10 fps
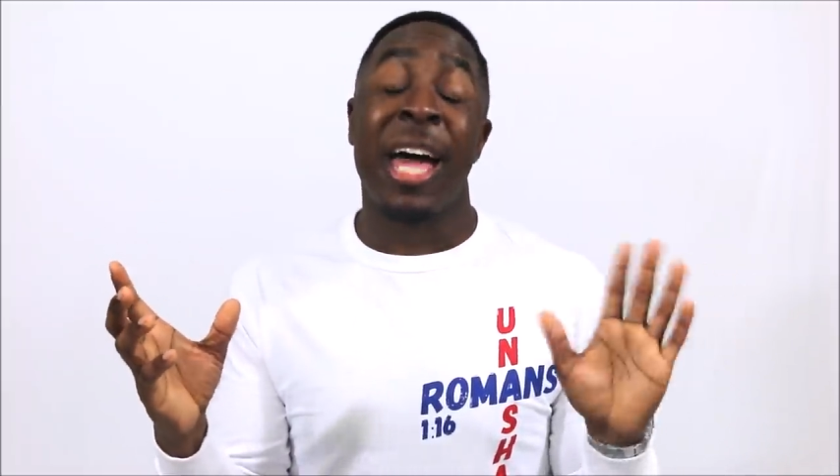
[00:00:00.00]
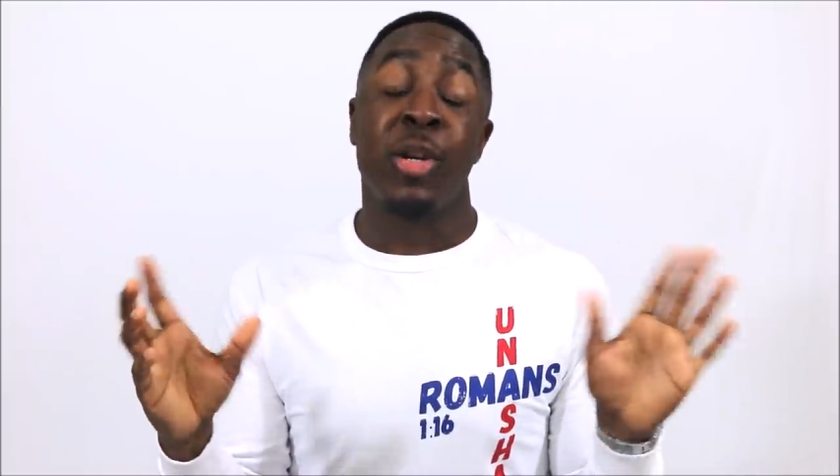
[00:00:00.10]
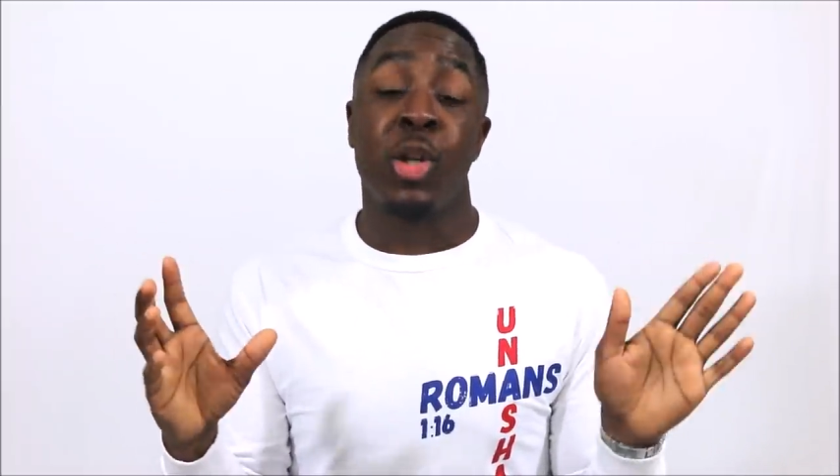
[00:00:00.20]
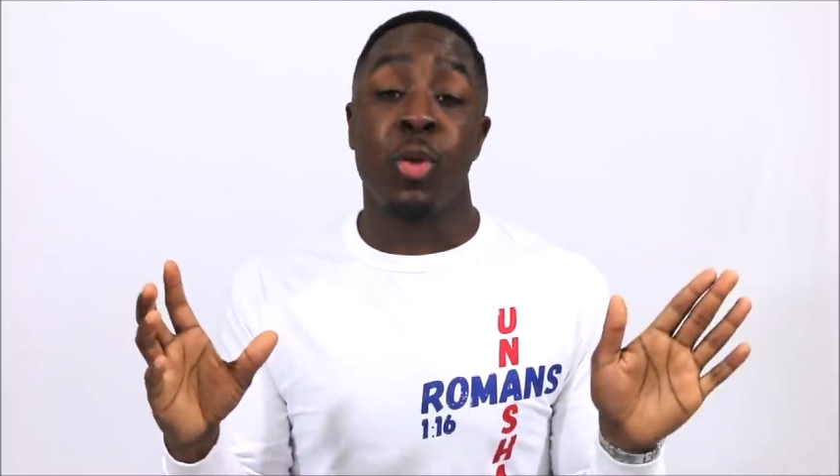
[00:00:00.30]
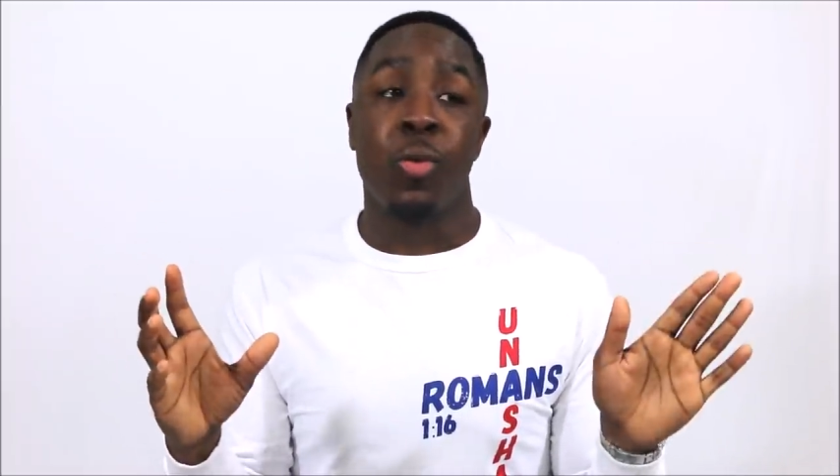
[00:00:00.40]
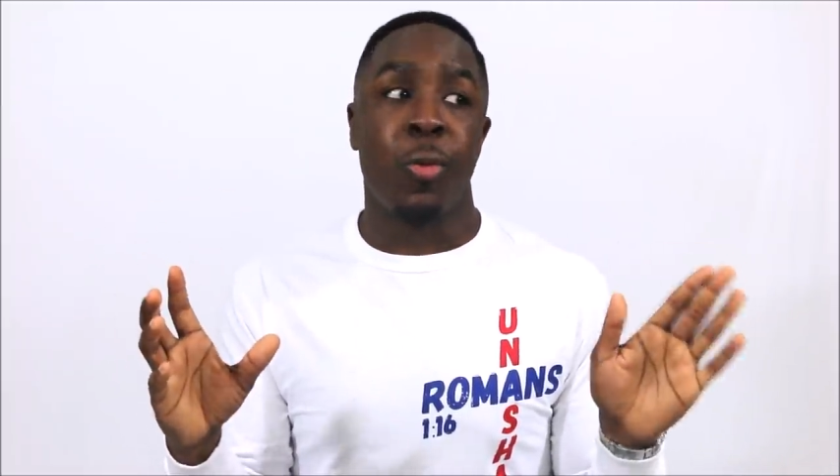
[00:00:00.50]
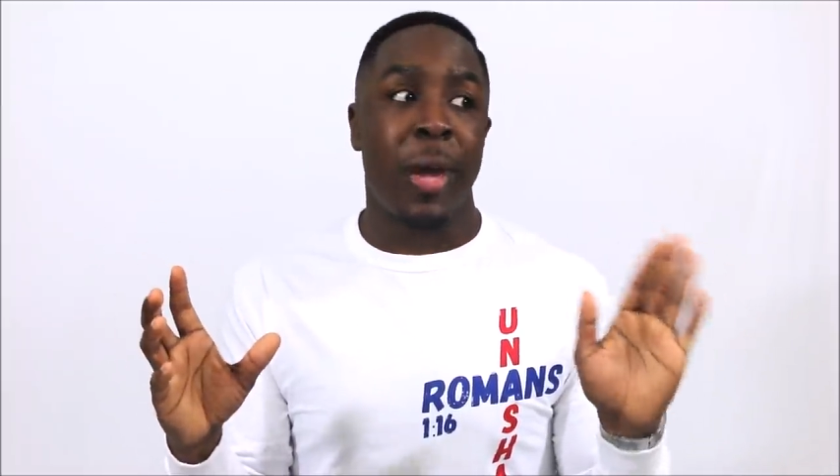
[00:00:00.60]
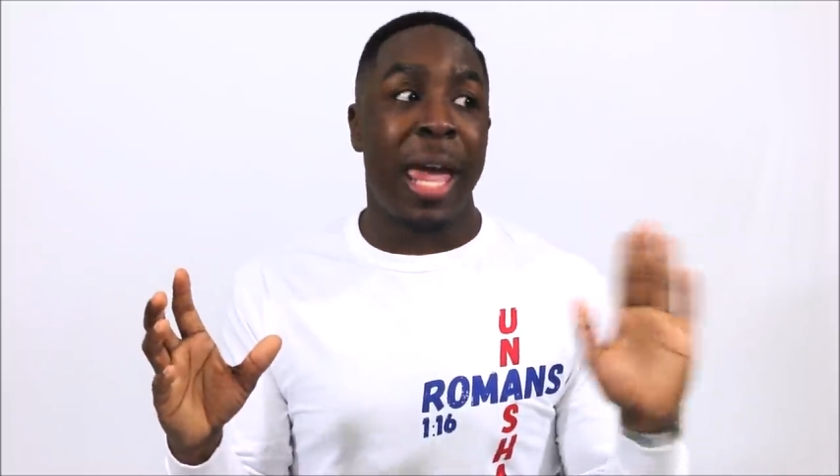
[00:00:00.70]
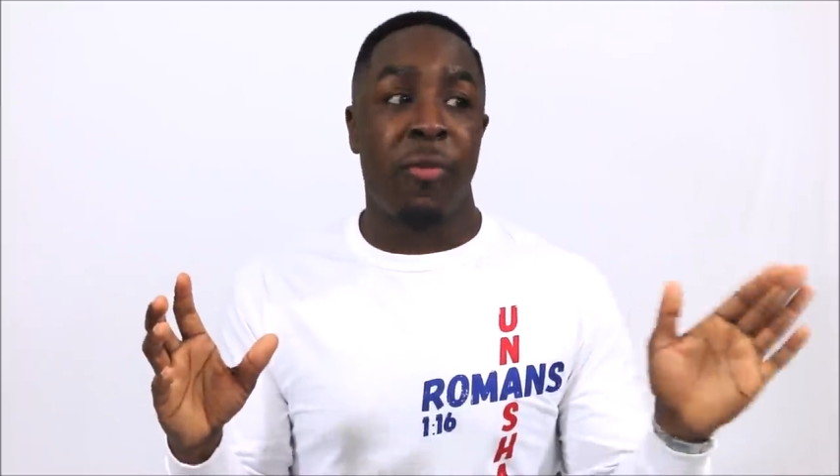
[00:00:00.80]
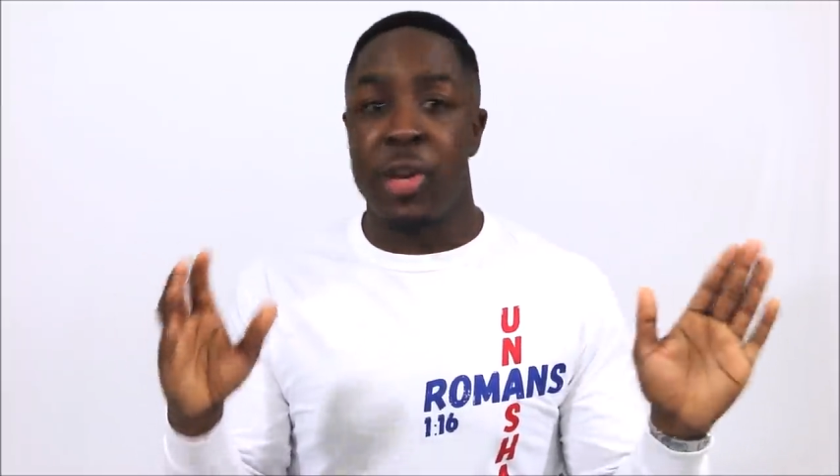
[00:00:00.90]
I
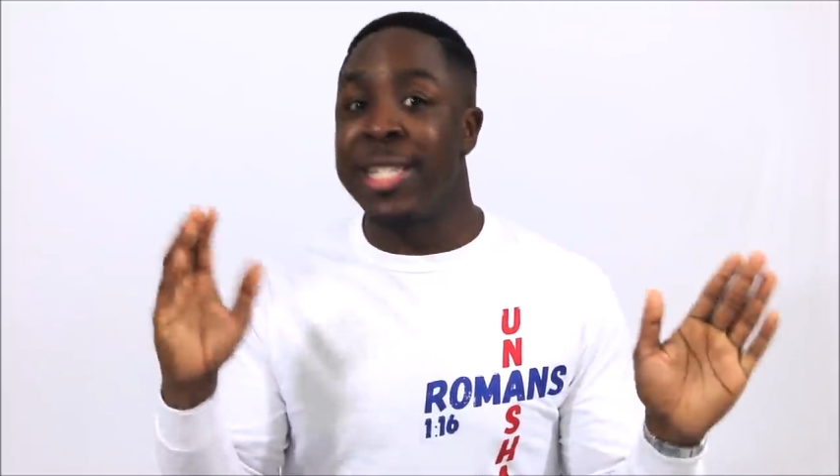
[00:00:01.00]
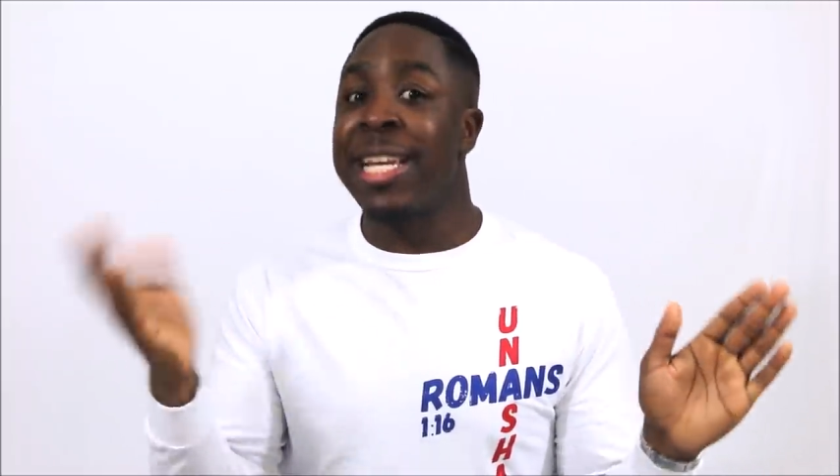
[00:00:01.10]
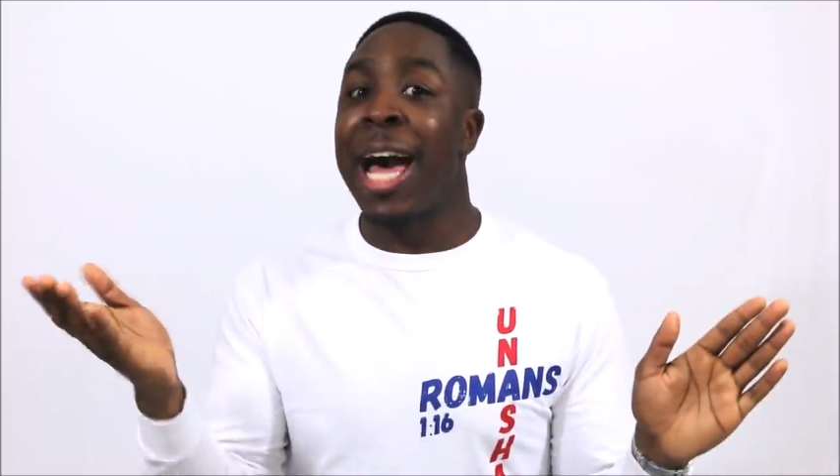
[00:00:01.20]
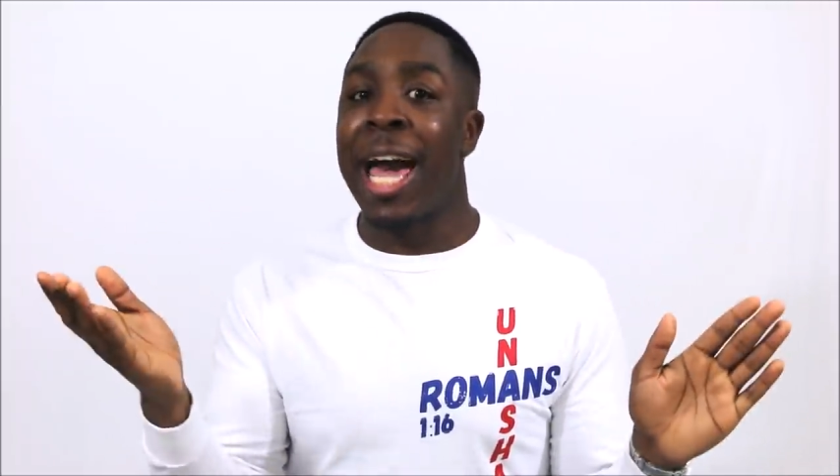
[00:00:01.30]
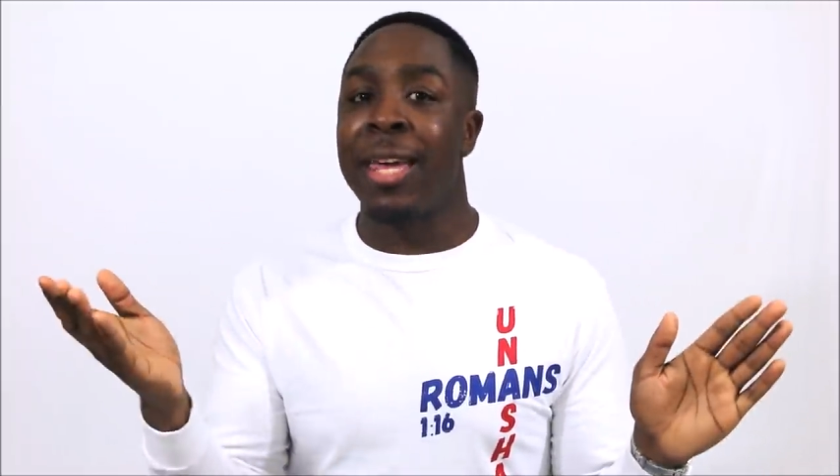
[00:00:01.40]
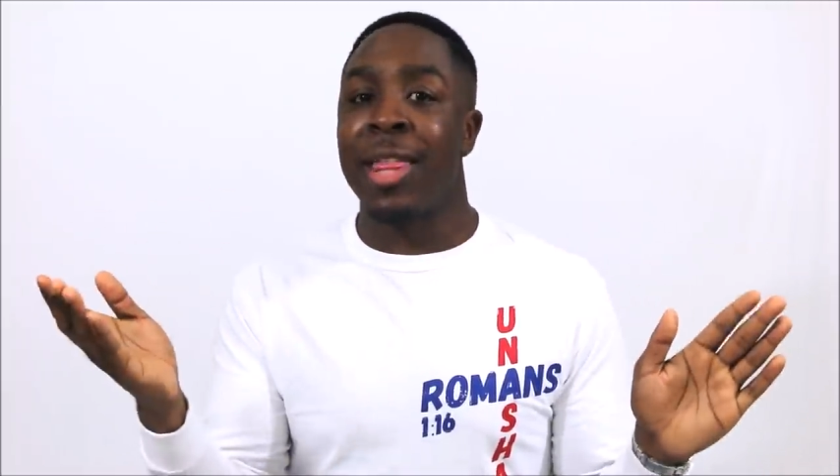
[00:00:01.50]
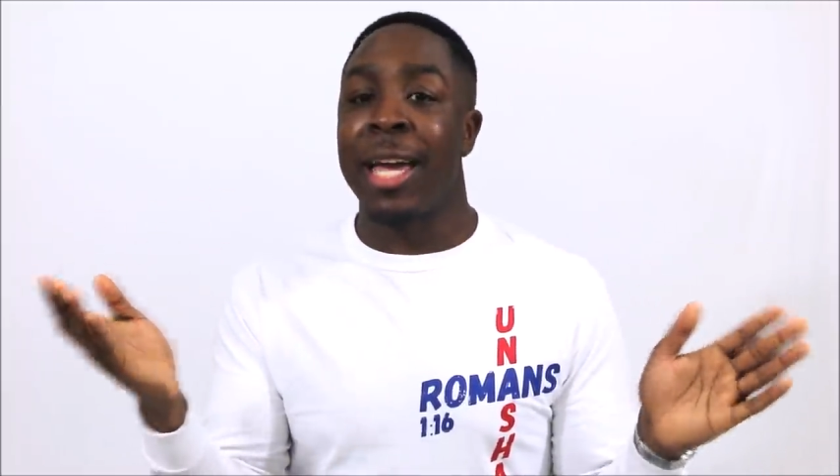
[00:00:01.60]
do every side.